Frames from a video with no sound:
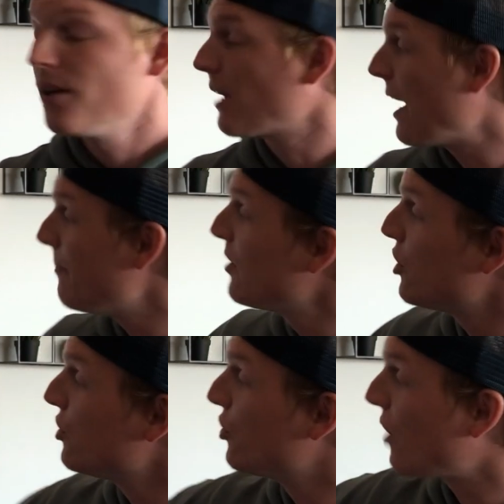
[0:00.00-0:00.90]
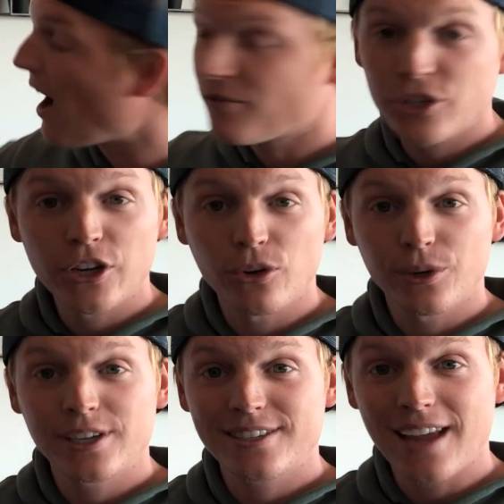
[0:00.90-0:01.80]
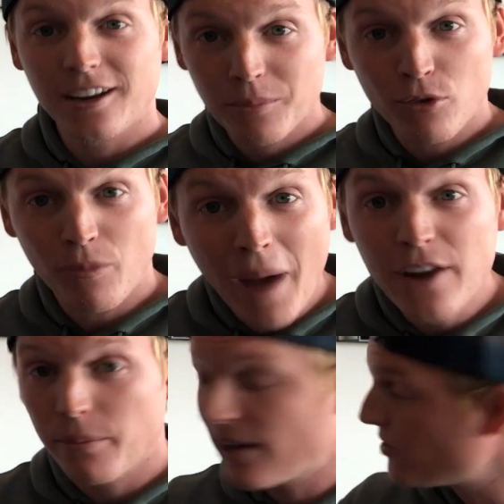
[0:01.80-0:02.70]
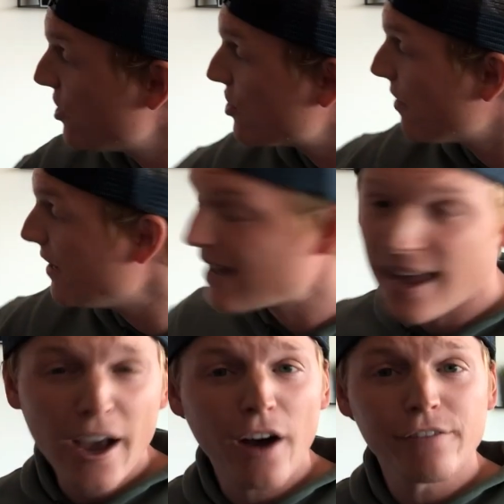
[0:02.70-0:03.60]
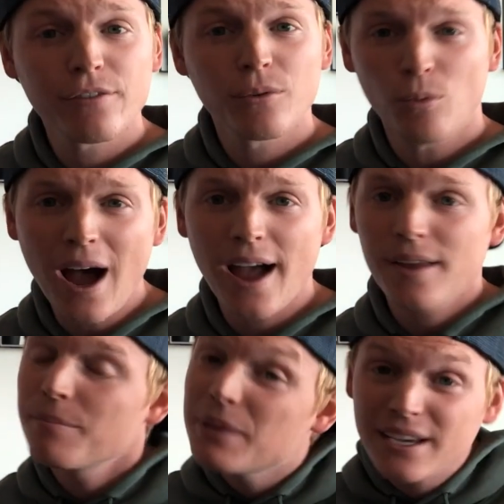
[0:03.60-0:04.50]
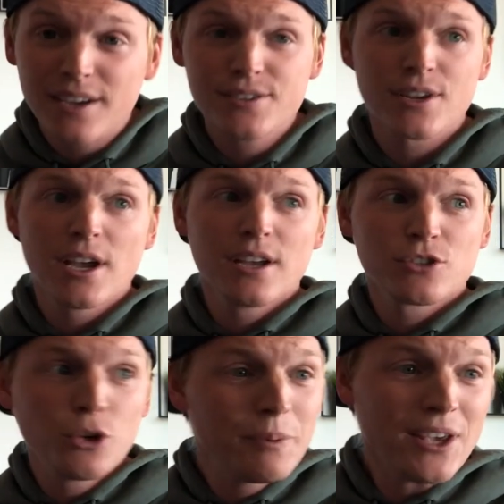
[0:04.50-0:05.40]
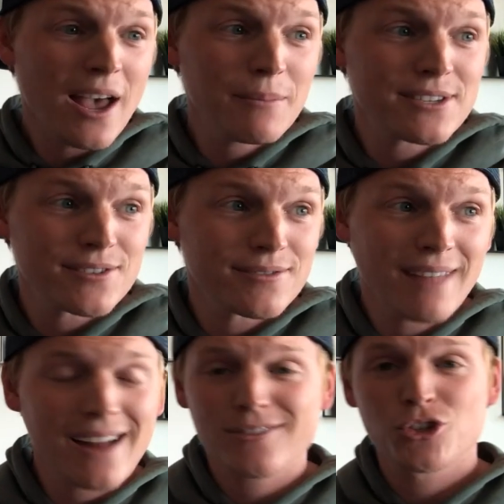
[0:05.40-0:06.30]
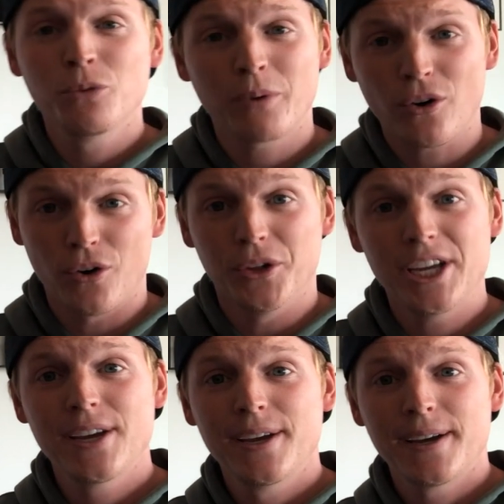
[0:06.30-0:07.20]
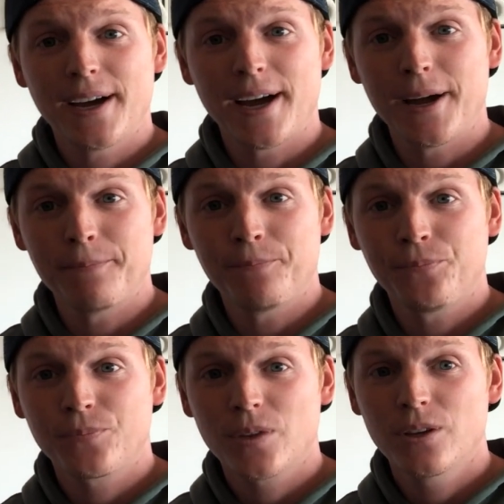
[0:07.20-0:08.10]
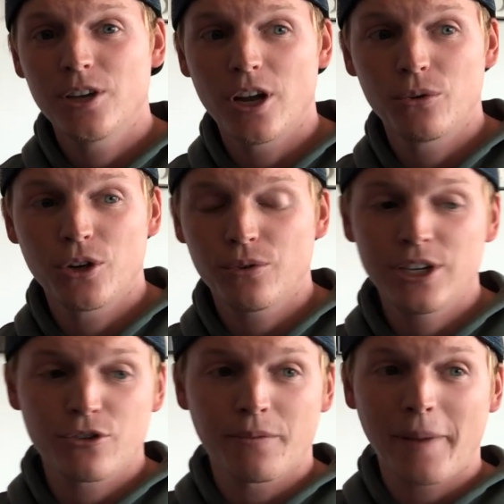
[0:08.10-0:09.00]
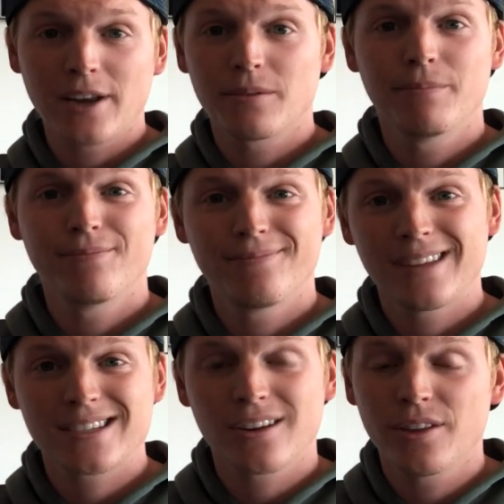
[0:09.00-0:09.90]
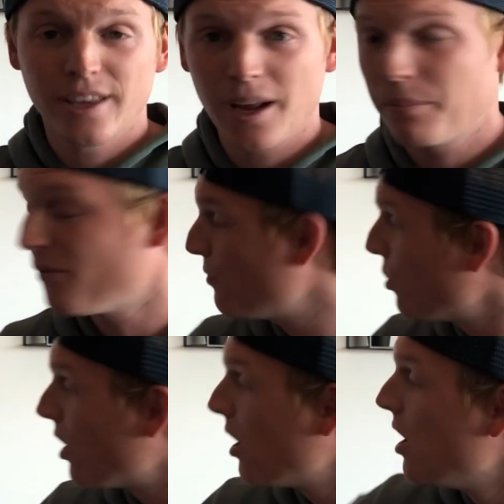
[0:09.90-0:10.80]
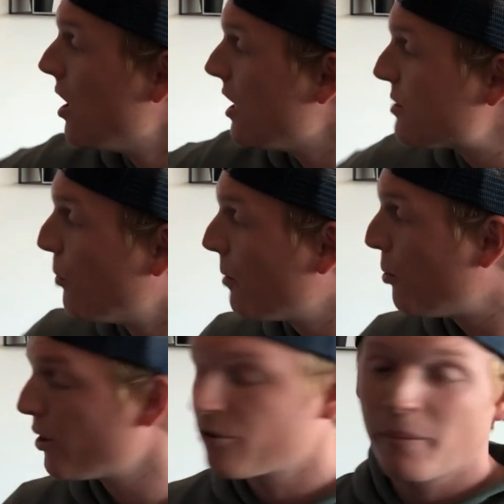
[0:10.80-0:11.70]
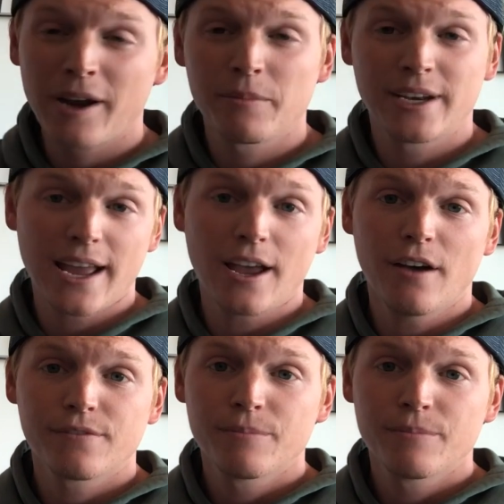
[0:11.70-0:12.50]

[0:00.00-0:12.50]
okay, you're obviously going to send him a reminder message the day of. Why? Because 2 p.m. is not super early. You don't need to remind him necessarily the night before. It's more important to remind him the day of.